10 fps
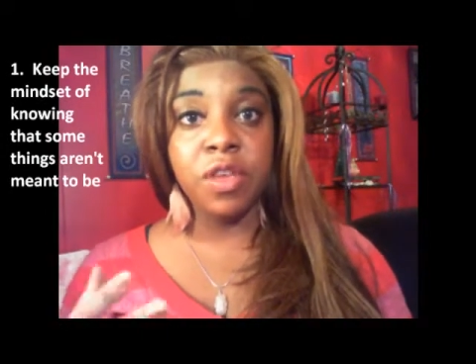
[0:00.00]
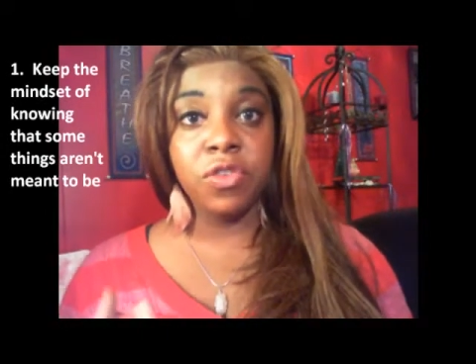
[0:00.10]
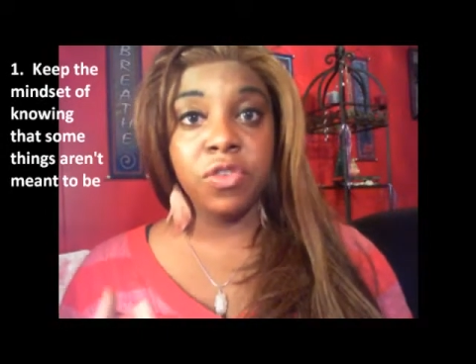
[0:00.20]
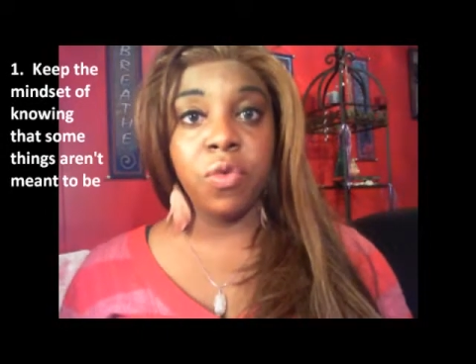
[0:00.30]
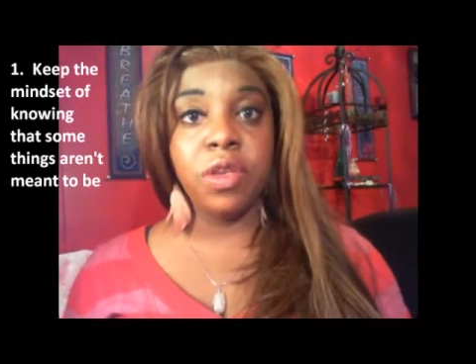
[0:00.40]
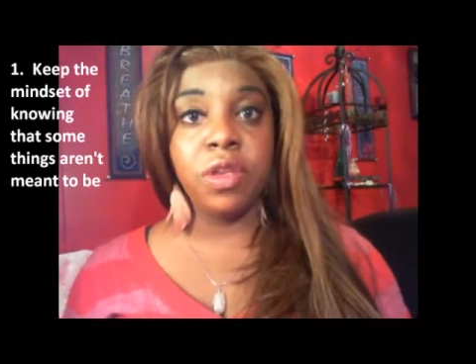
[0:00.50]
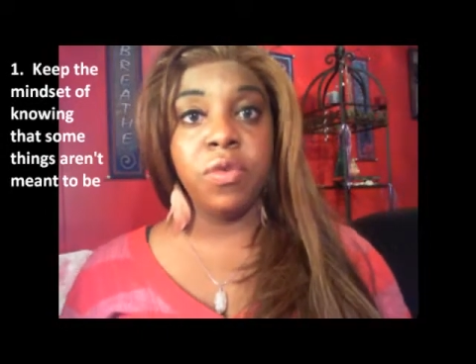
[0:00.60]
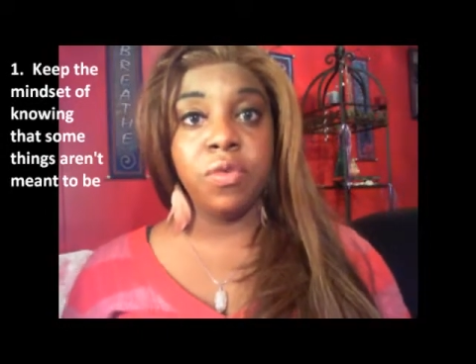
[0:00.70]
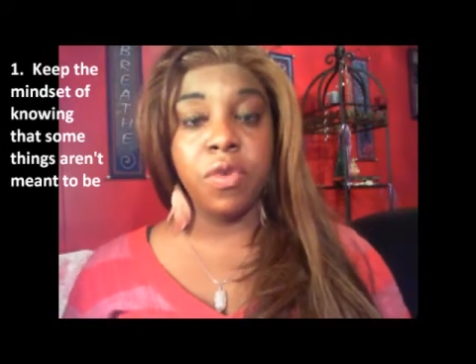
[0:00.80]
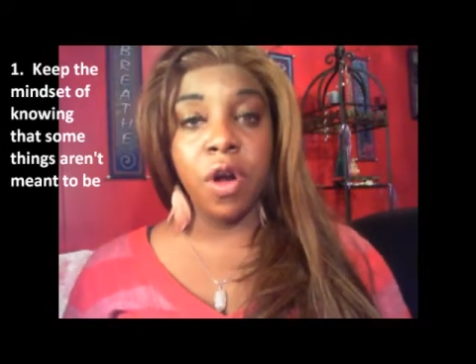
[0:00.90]
So when
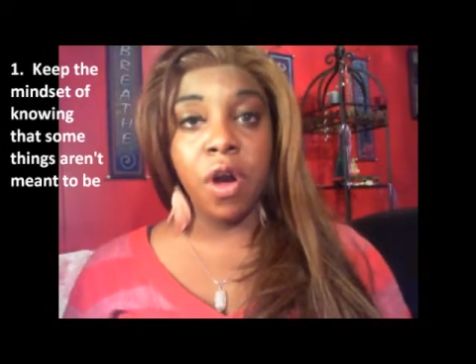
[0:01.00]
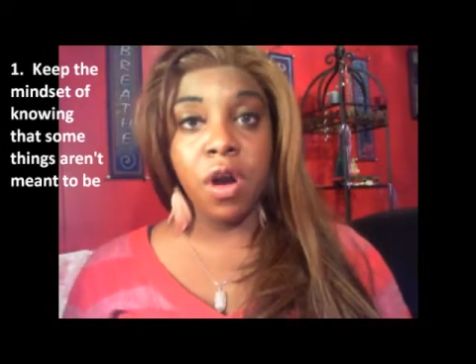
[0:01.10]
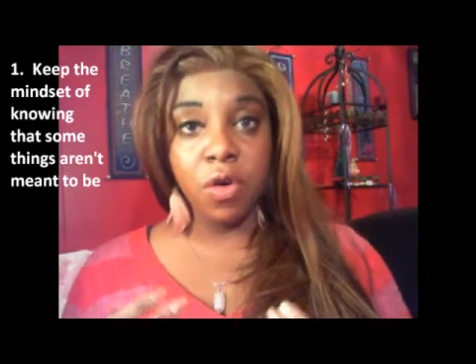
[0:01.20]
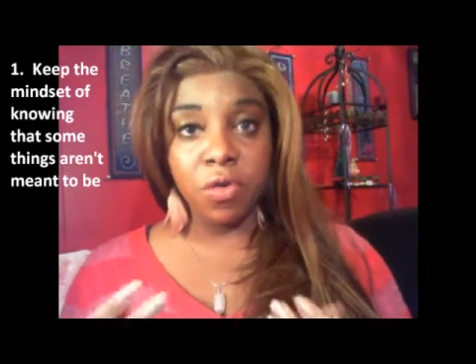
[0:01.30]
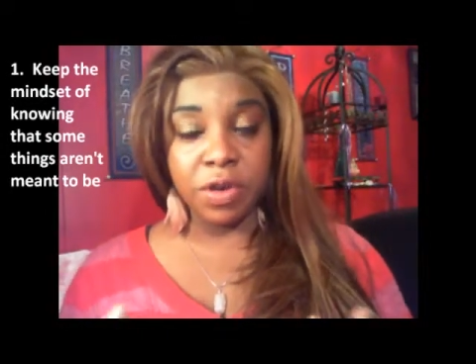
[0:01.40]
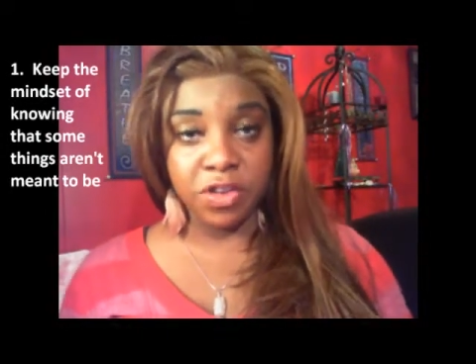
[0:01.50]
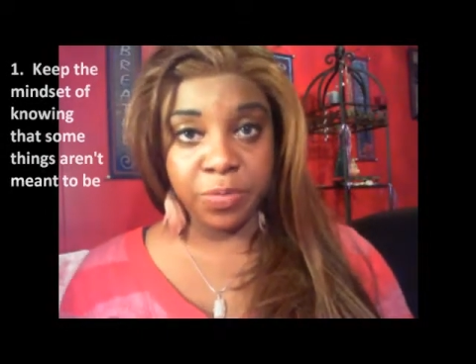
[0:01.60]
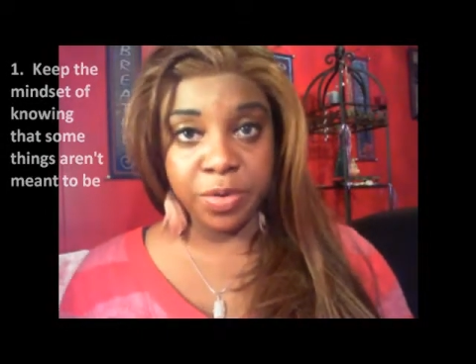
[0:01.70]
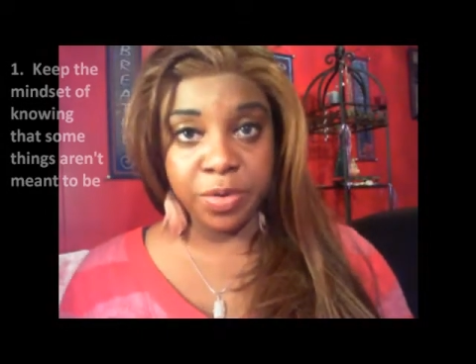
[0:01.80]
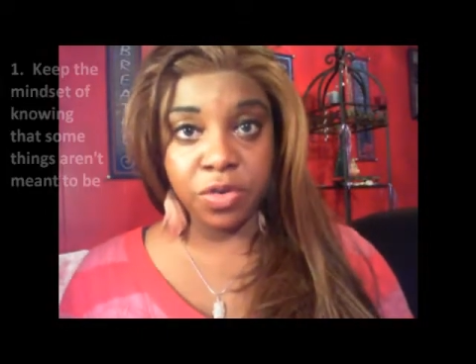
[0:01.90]
you are on the
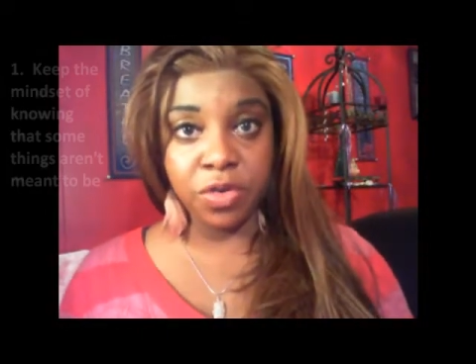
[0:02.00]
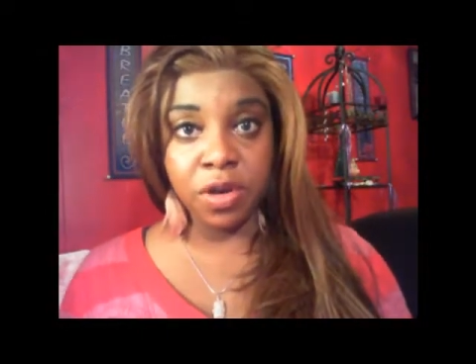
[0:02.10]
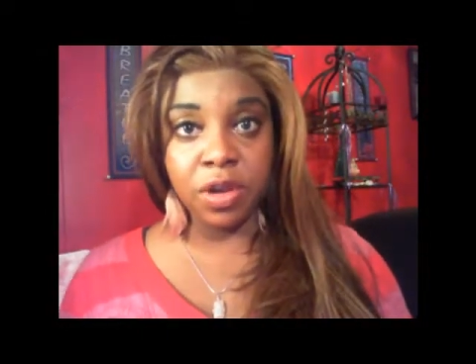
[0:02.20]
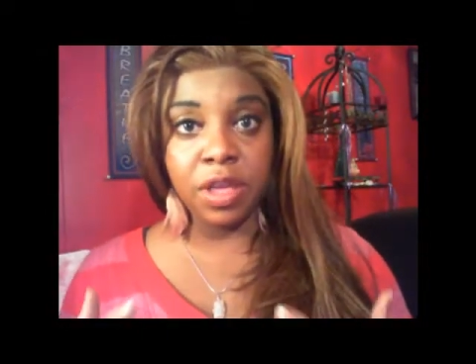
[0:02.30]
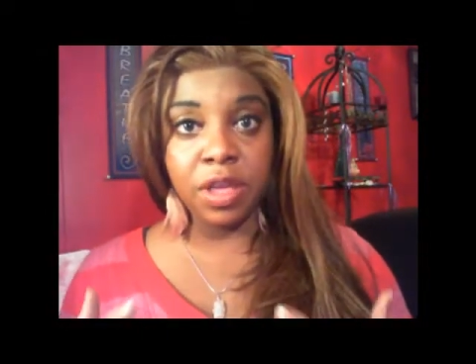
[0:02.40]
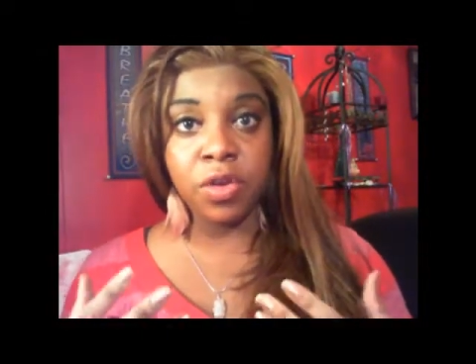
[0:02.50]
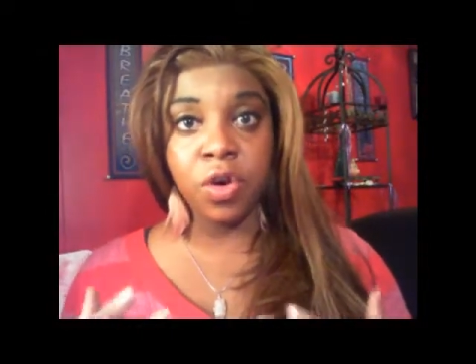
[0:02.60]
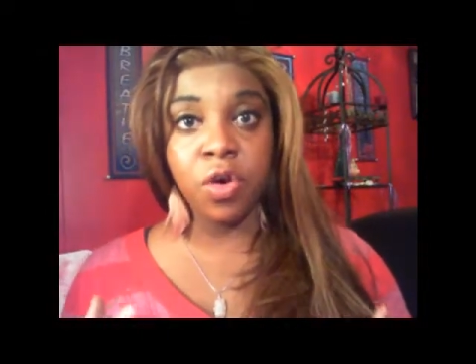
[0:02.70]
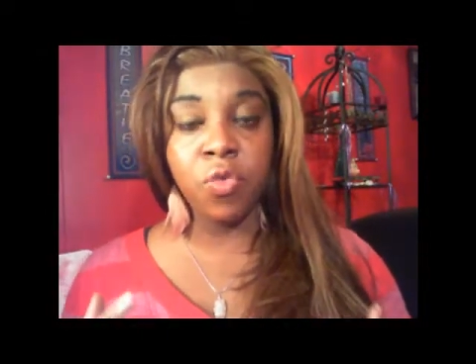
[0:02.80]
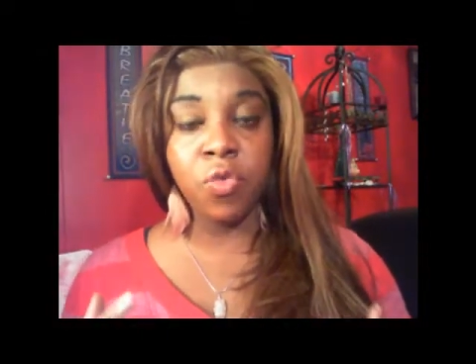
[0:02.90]
spiritual journey,
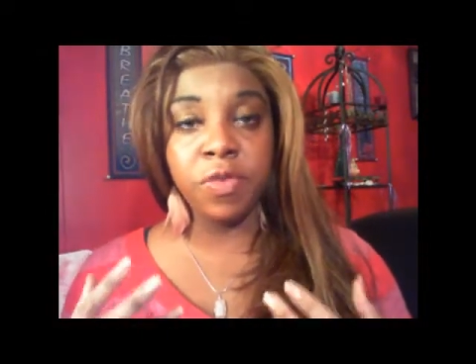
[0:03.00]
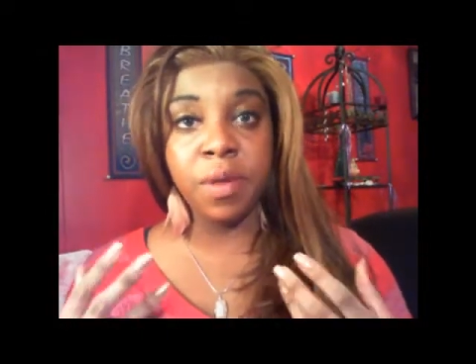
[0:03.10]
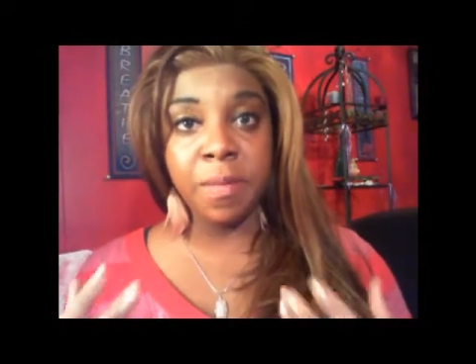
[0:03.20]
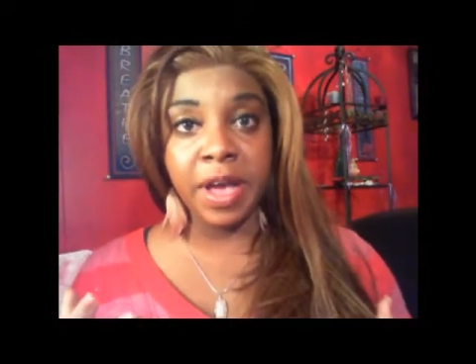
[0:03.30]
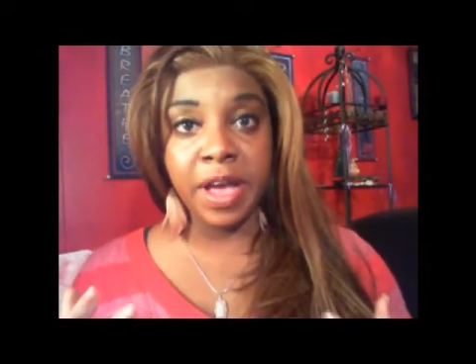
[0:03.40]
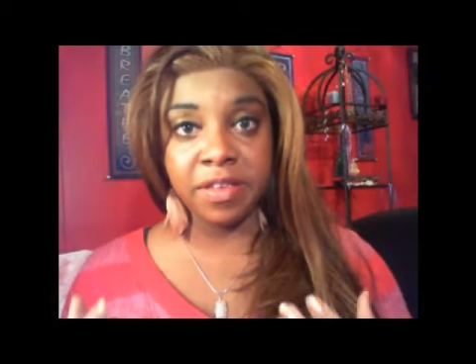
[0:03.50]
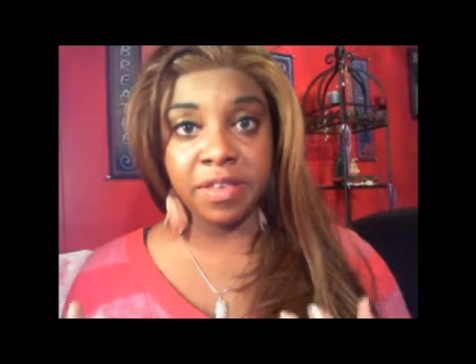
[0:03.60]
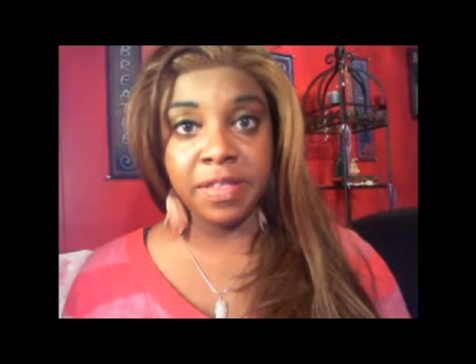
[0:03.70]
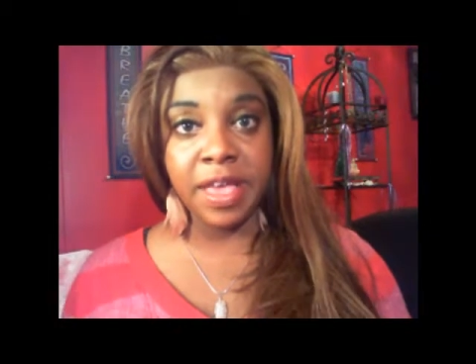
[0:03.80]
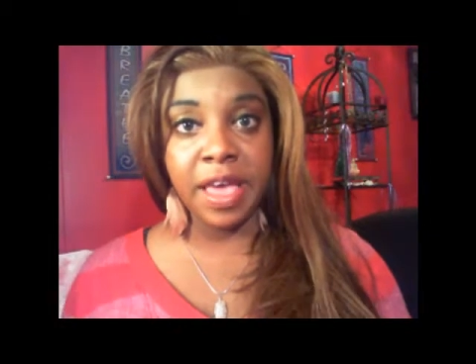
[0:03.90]
go with the
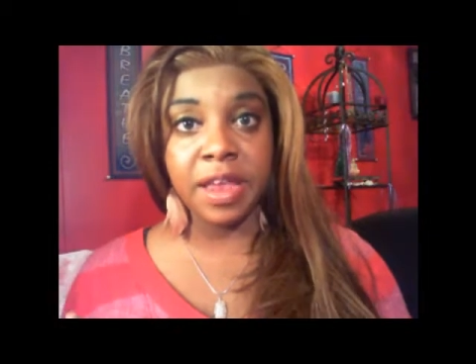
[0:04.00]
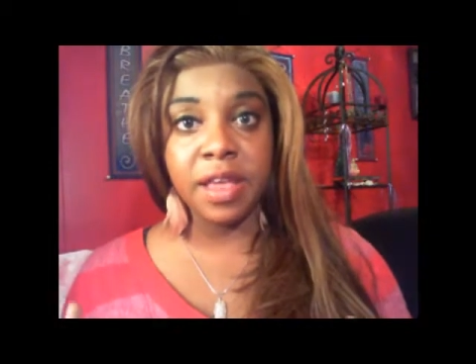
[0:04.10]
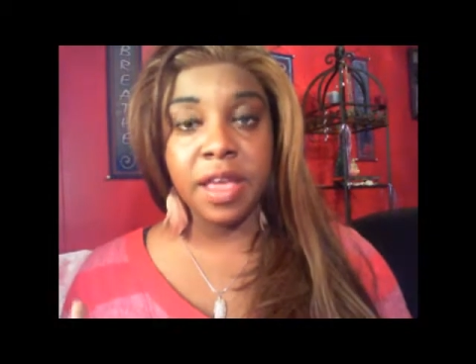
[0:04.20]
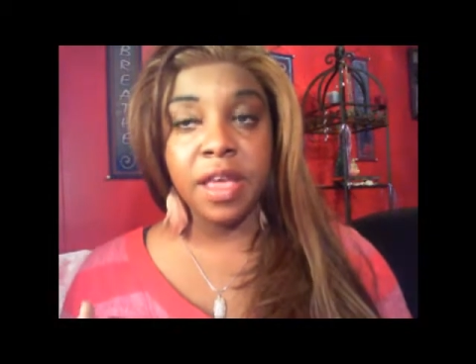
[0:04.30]
mindset that